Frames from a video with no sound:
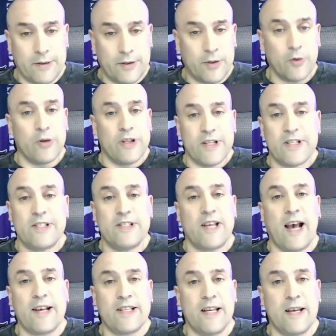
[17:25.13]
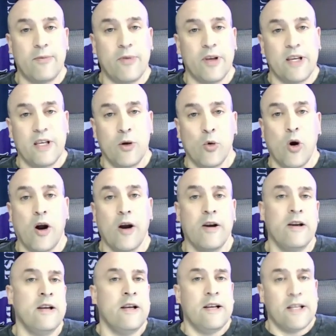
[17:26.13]
doing the exact same thing you
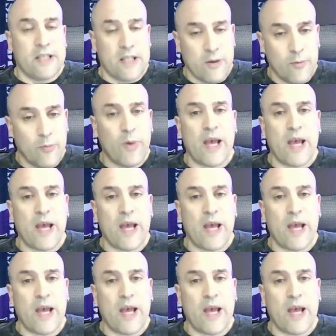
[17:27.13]
are, you